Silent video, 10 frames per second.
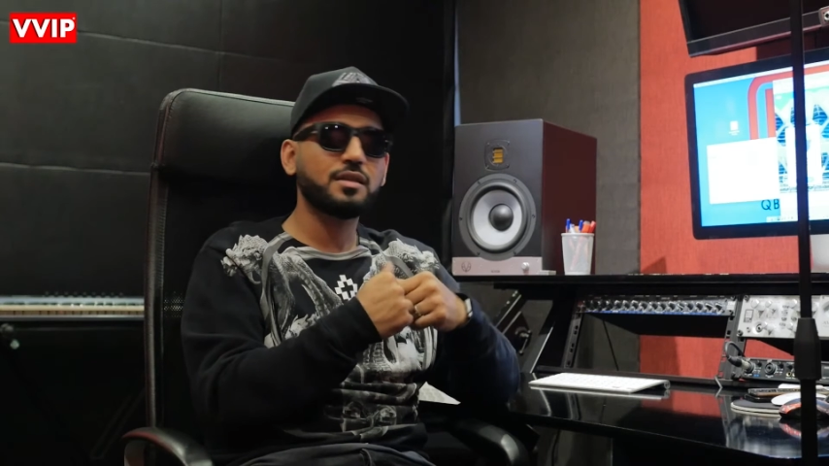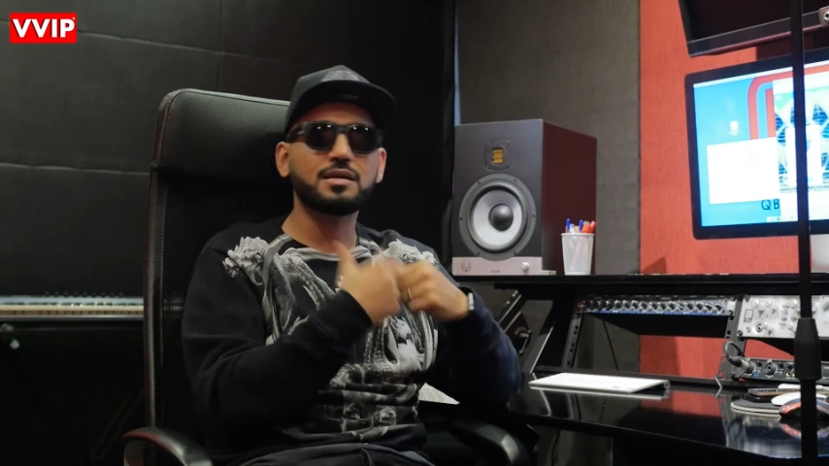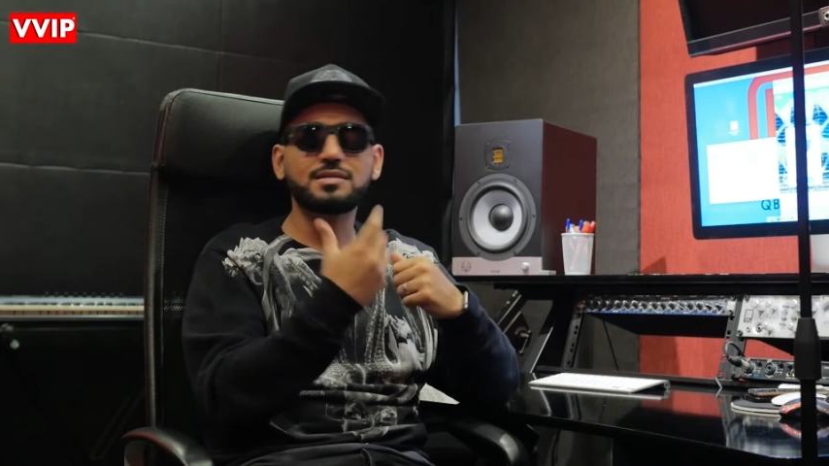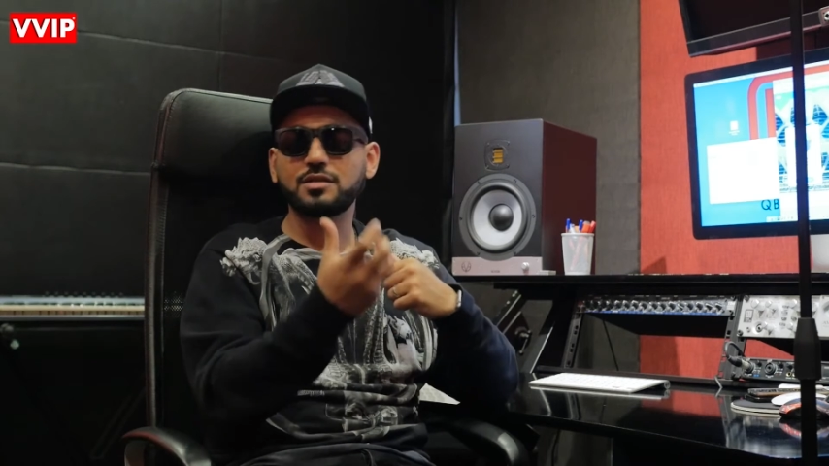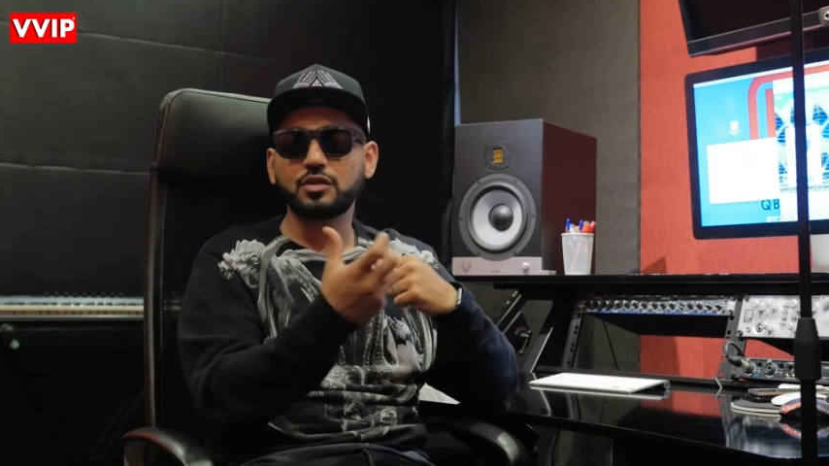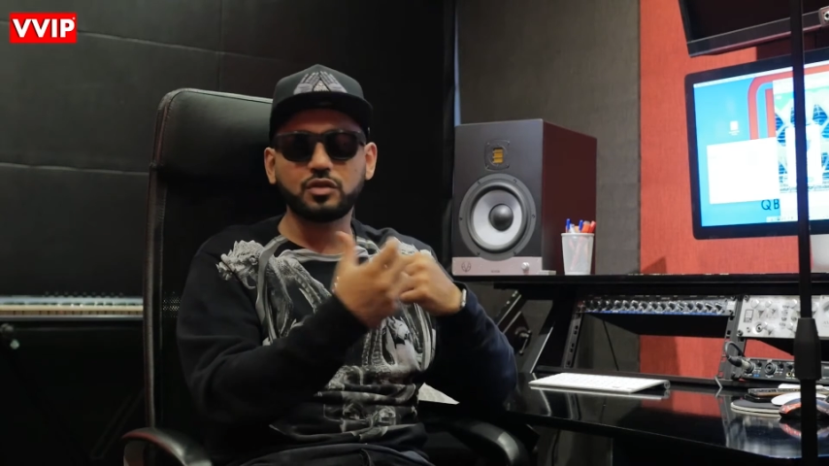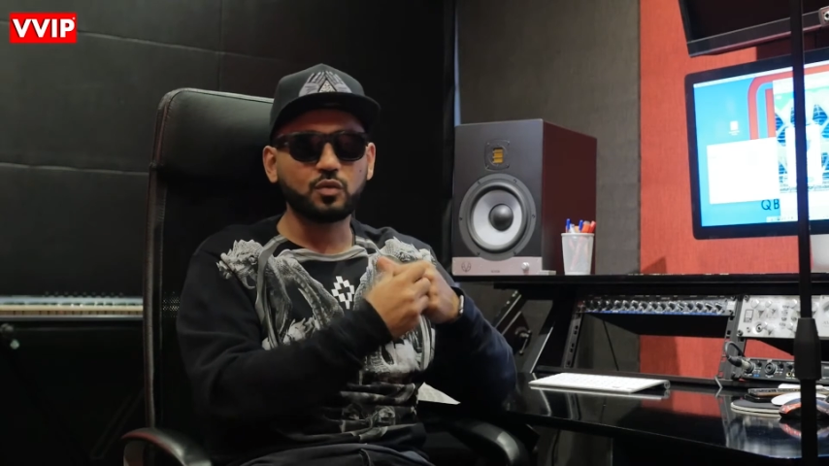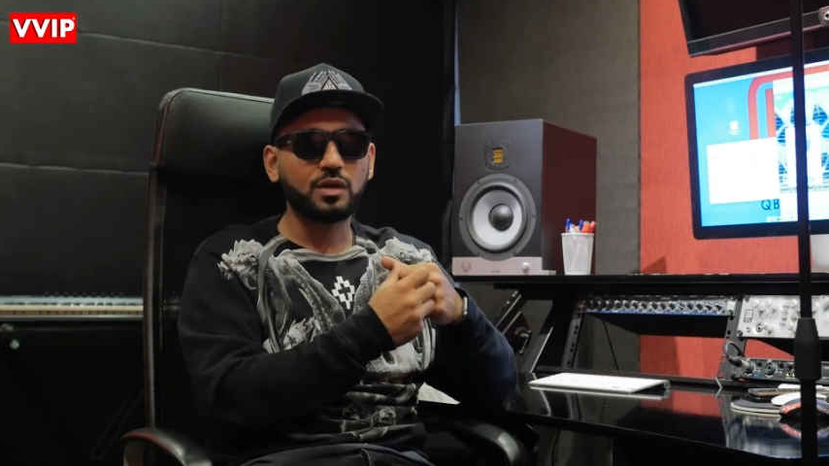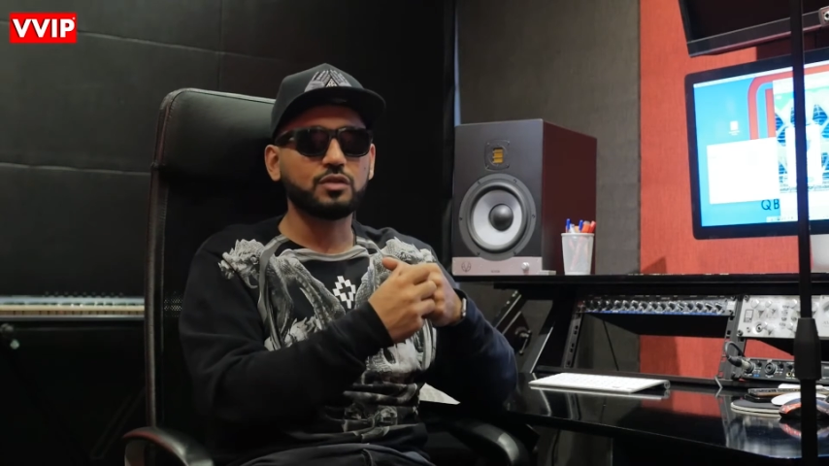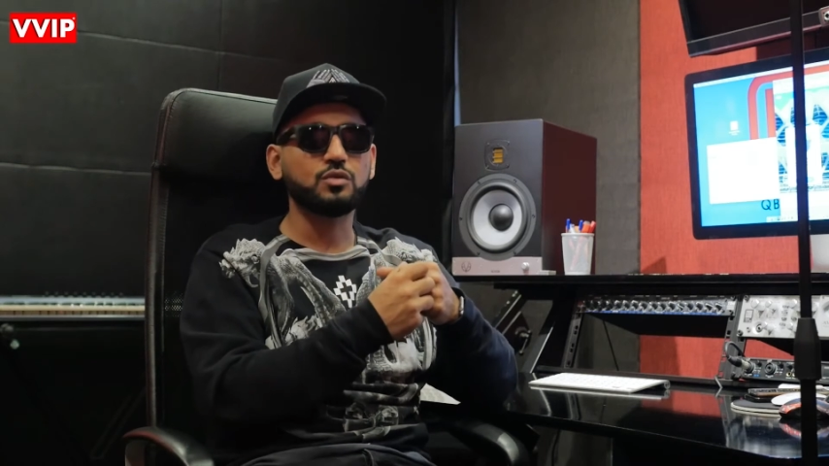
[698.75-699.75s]
I said, do you
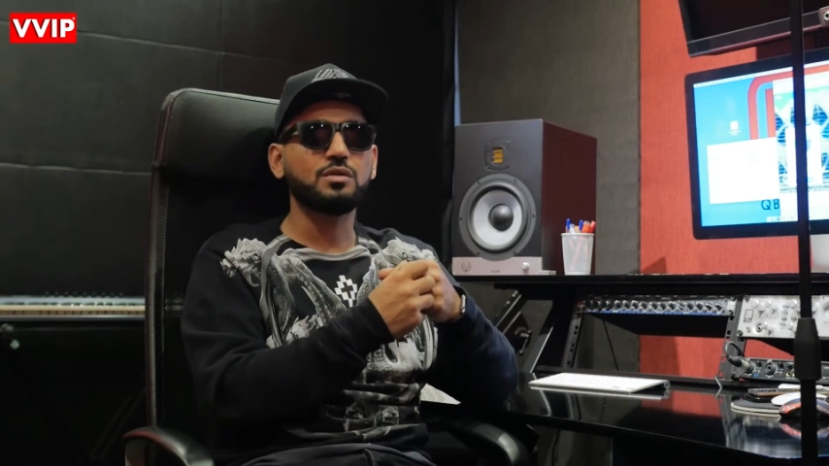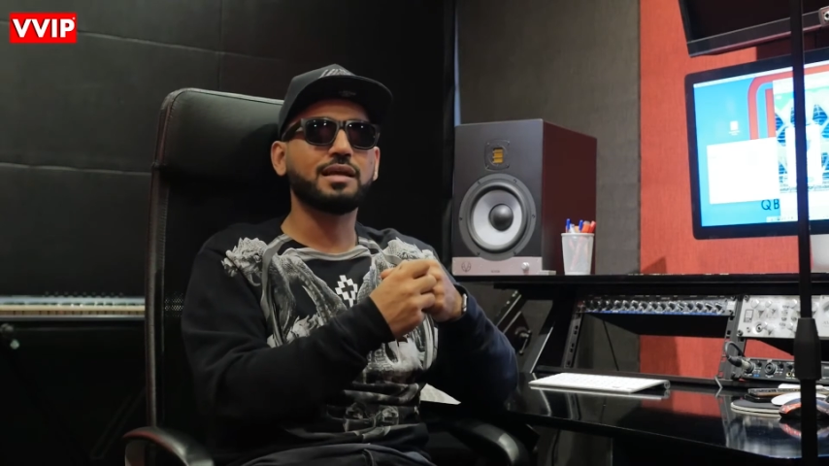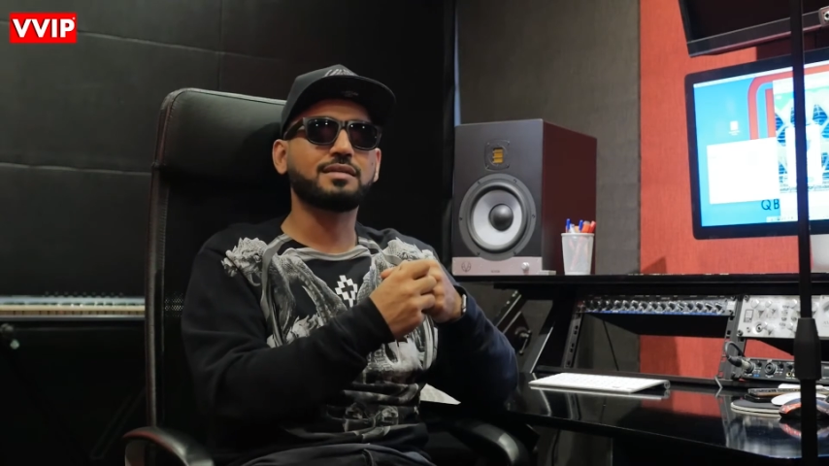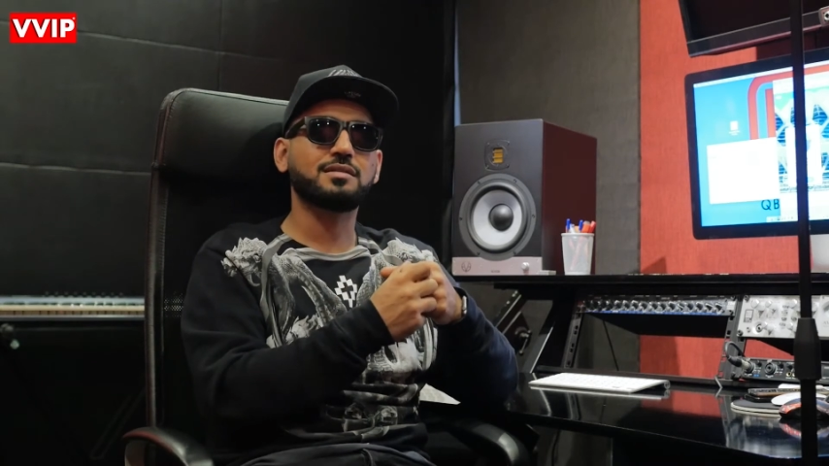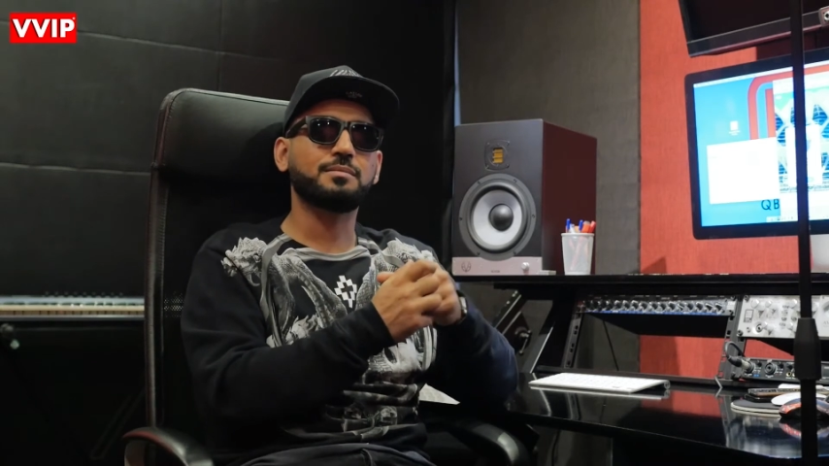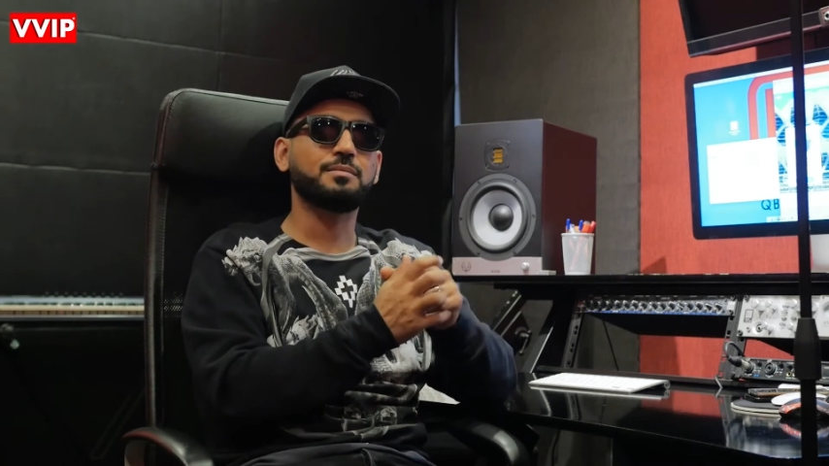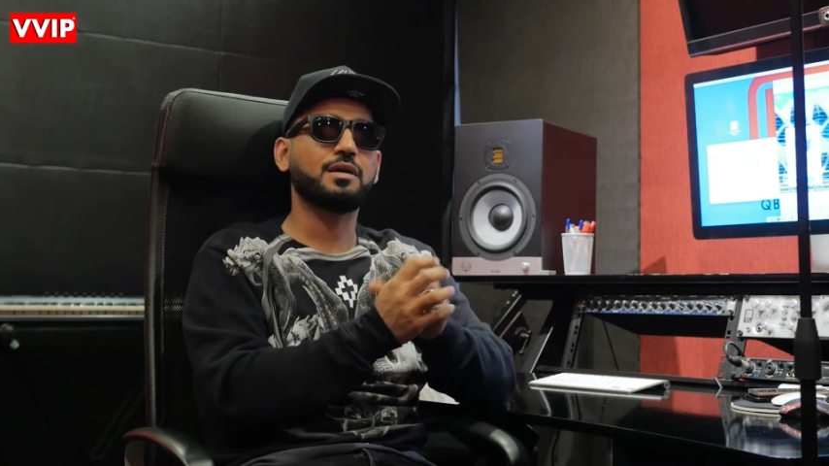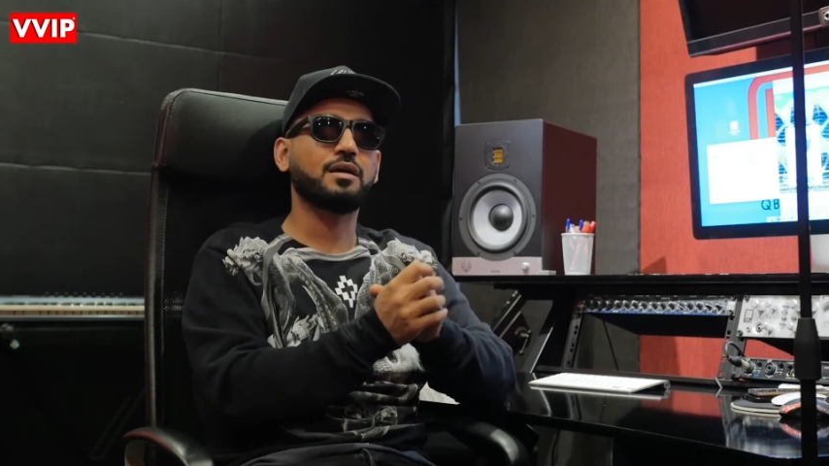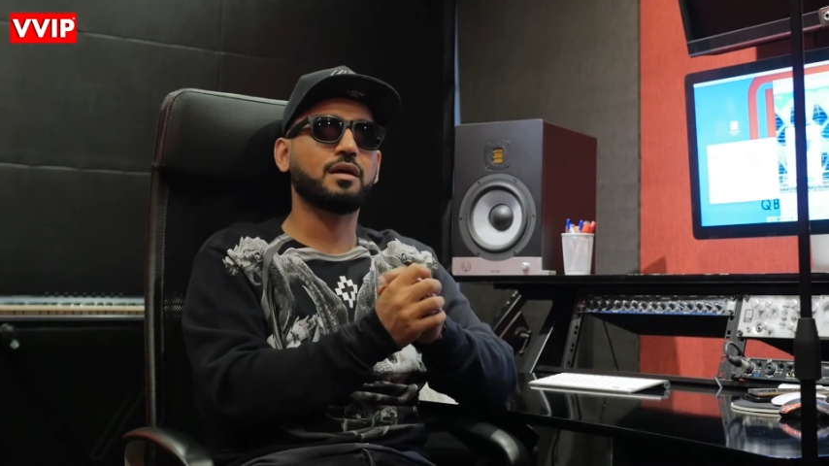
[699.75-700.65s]
want to do like some